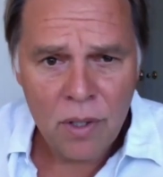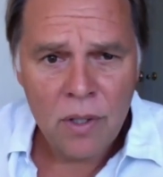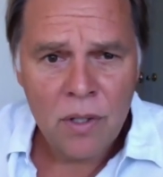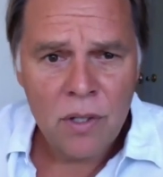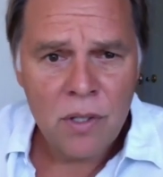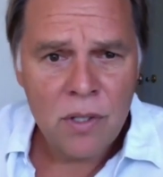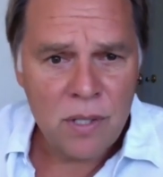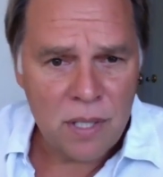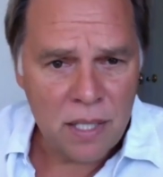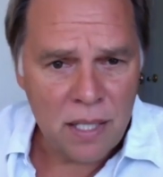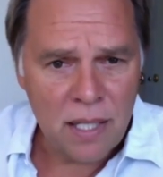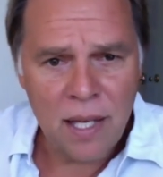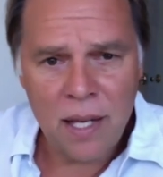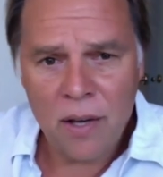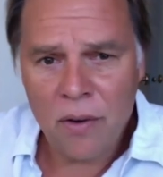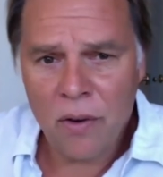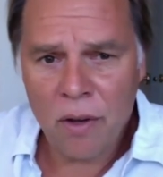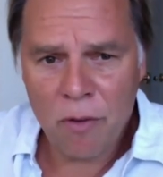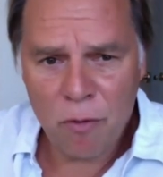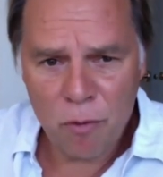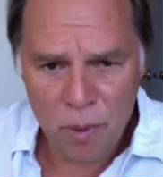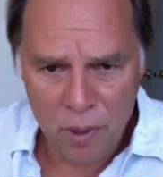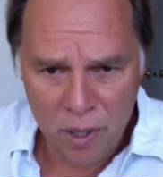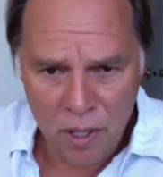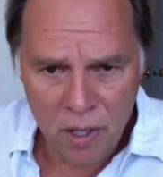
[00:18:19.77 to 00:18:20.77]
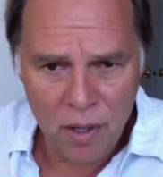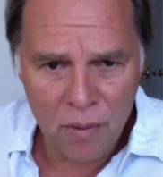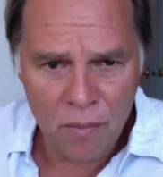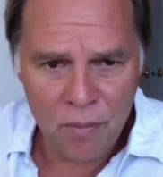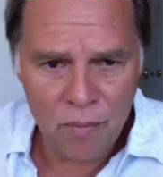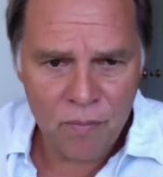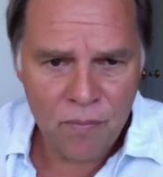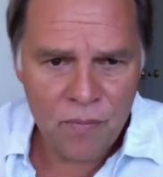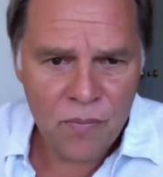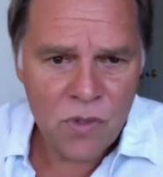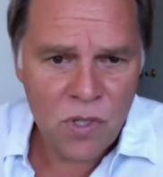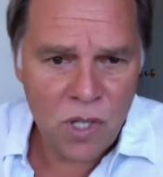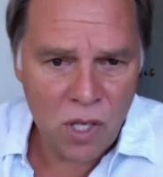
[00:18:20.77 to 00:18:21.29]
See how I've become
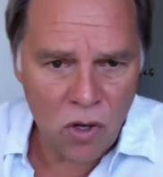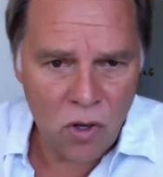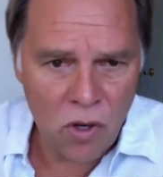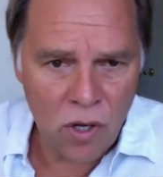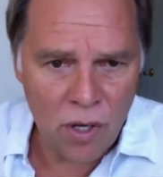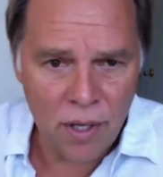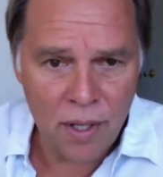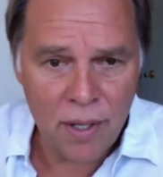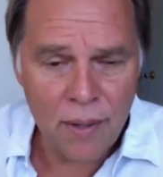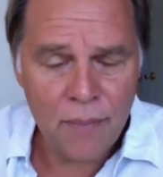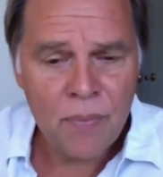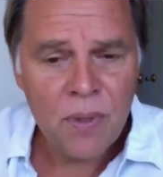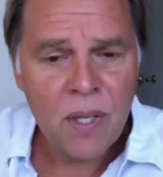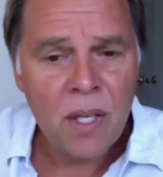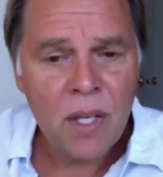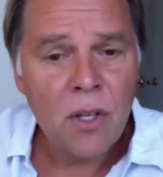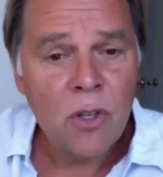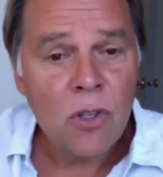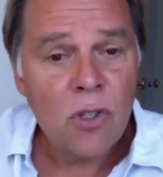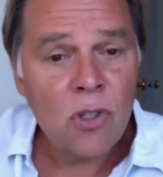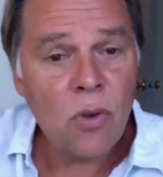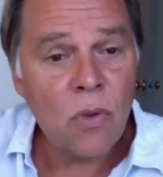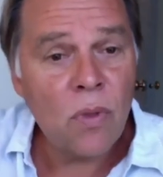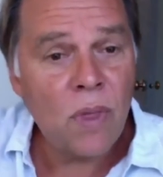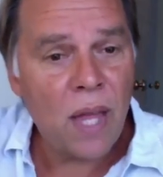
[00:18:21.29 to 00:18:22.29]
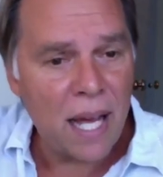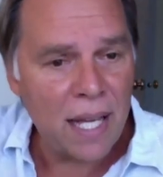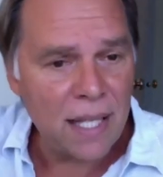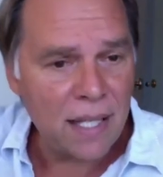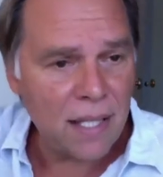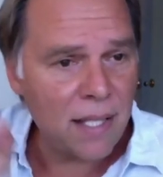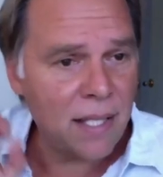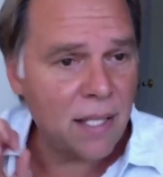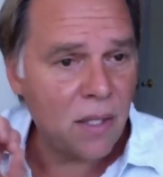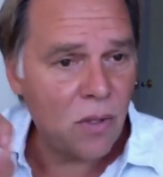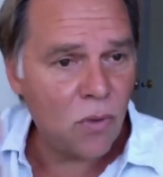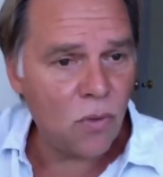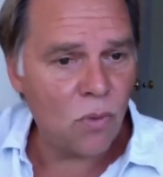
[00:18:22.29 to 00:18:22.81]
psychotic. So
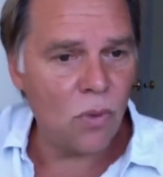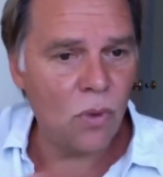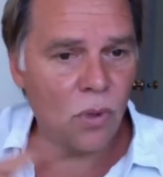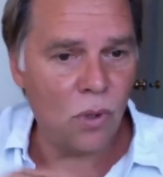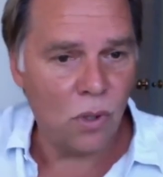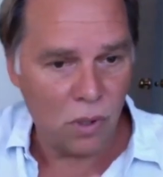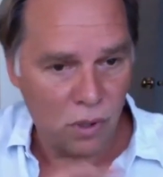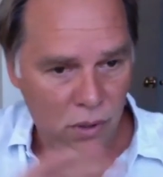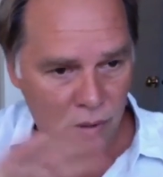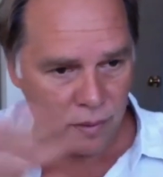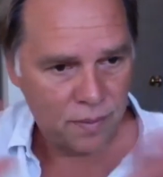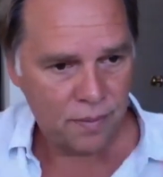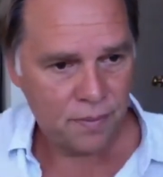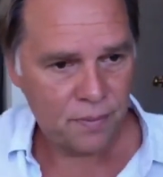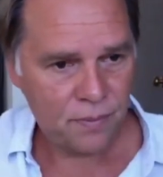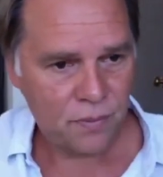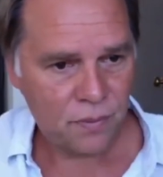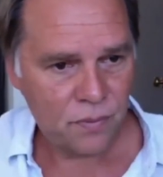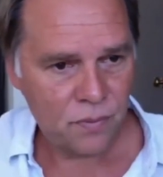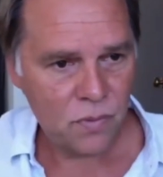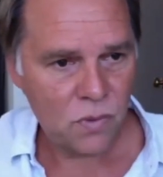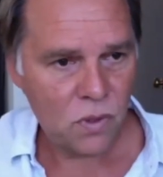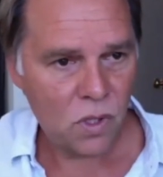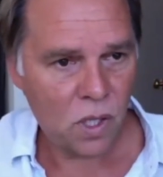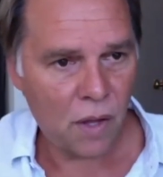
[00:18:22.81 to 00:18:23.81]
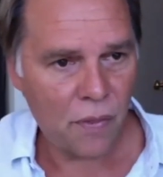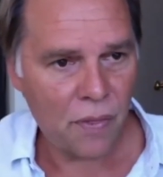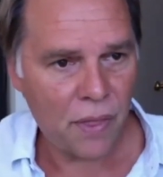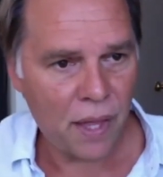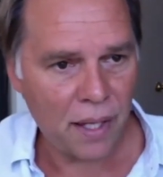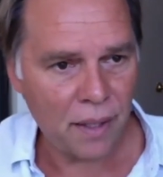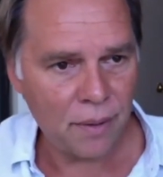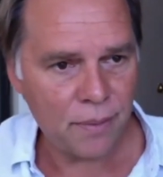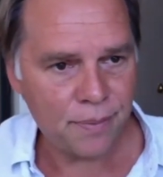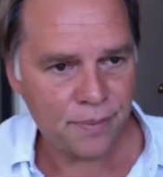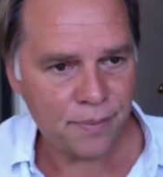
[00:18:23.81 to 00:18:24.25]
that's the rule. Got that?